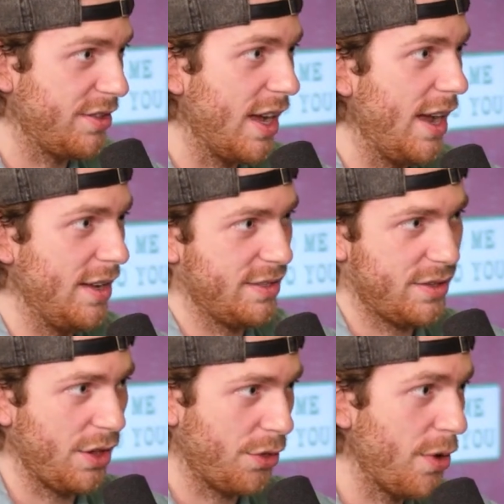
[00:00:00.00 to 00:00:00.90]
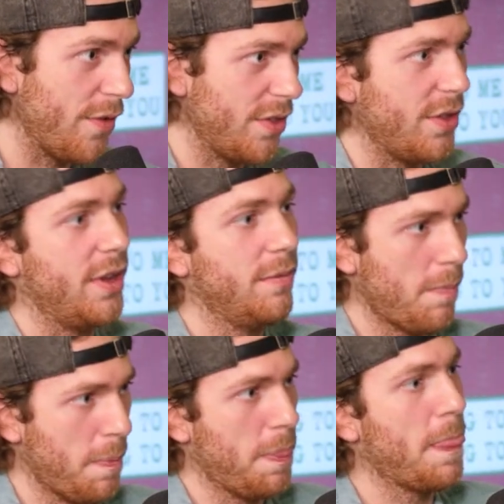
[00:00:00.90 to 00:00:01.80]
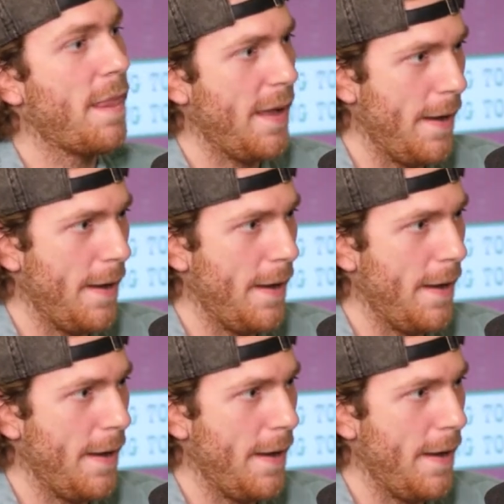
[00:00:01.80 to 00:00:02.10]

guys like through everything. Right, and yeah.